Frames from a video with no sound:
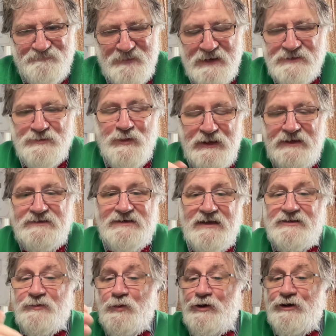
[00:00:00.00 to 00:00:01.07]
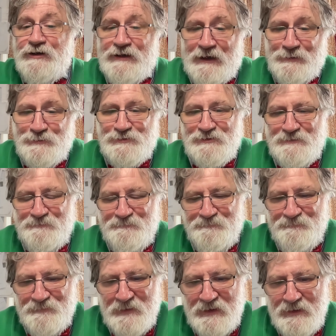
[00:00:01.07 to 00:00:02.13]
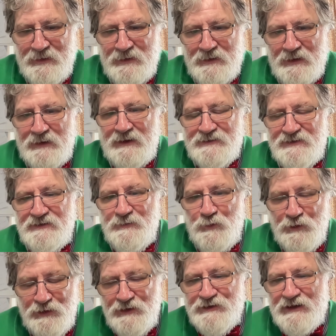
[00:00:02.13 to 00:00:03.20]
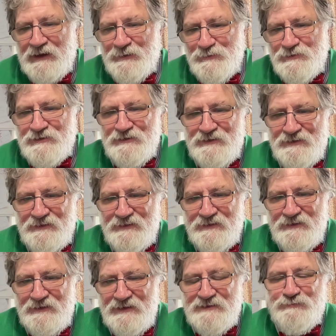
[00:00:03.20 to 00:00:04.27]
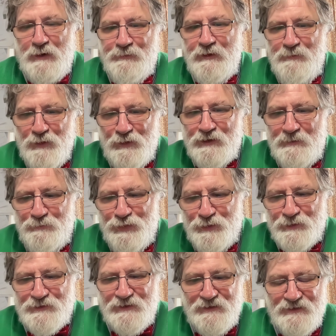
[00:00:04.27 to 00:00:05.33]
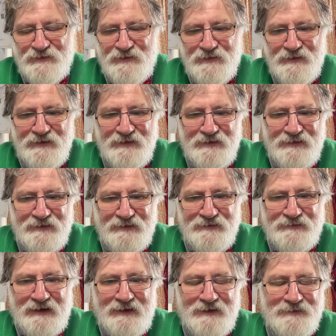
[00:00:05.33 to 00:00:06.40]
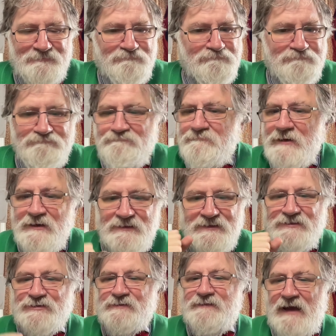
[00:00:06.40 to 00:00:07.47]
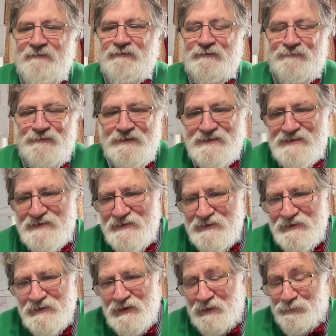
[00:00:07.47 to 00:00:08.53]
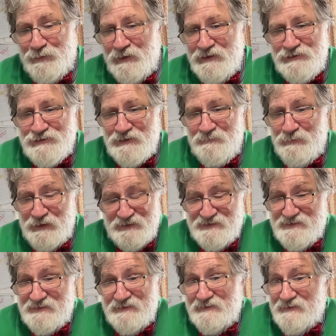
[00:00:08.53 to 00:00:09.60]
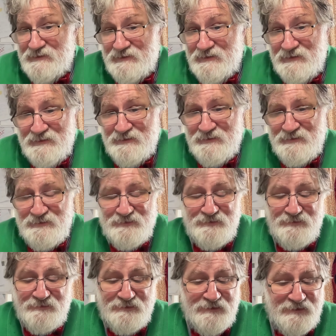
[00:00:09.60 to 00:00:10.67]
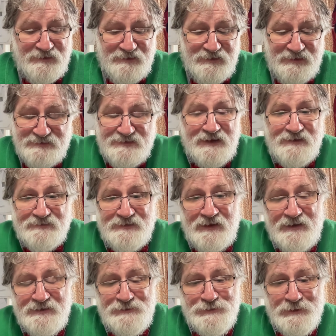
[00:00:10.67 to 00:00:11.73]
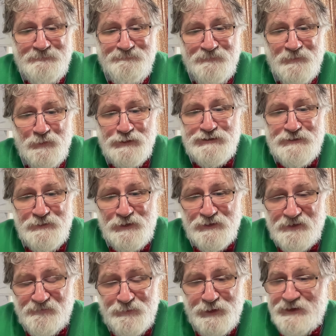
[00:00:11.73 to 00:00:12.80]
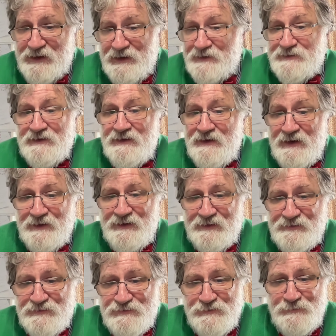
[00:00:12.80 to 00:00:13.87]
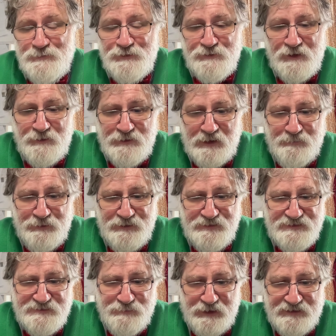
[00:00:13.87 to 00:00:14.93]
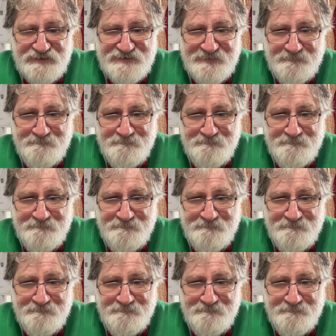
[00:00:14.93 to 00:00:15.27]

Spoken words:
So we need to get the word out. And getting the word out is probably more important than this sort of heavy fist operation, because it's like the Hydra. Once you knock off one head, another two will grow up in its place.